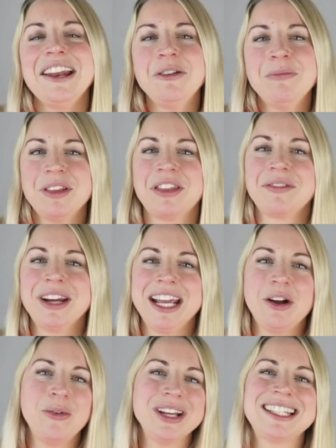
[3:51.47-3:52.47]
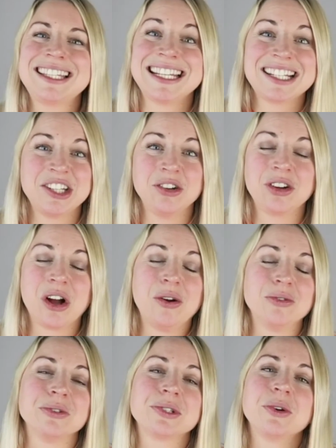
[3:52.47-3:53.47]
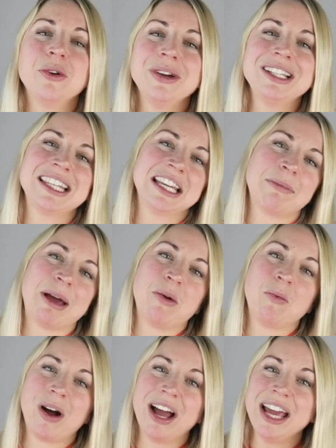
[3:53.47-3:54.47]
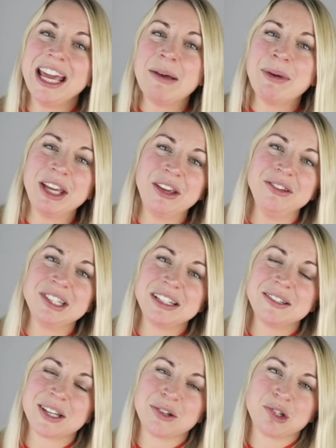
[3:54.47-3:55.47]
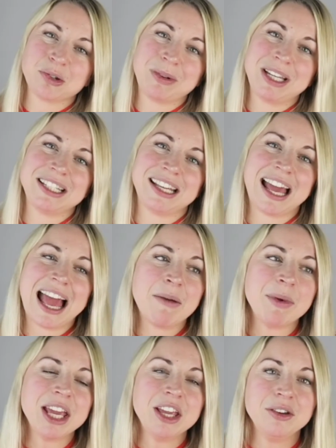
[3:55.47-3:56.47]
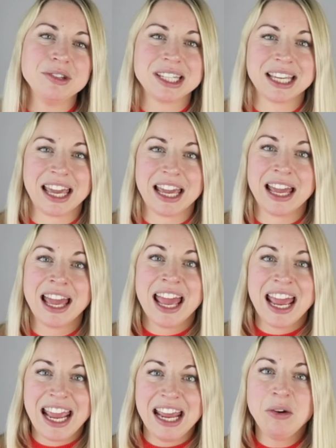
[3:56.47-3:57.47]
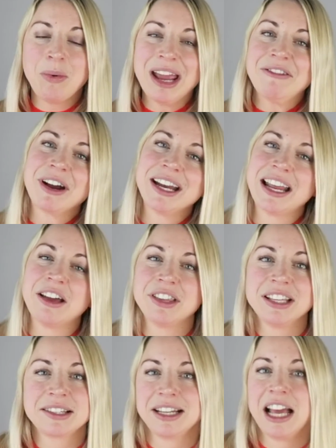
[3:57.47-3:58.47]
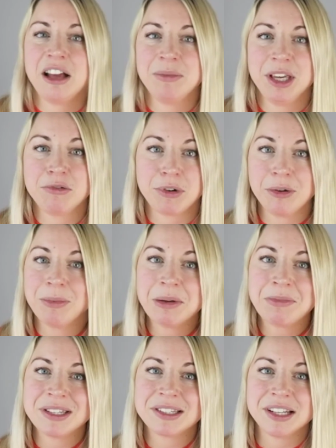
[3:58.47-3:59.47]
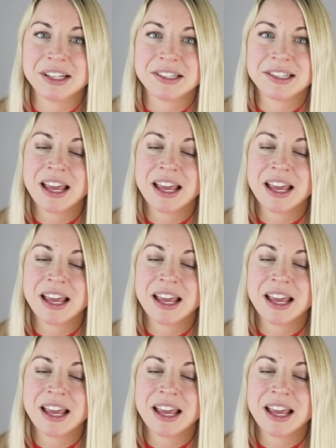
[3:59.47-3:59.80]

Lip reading: number 3, always stick to your goals. Always think about, why am I using social media? Am I using it in a way right now that is going to help me grow my business?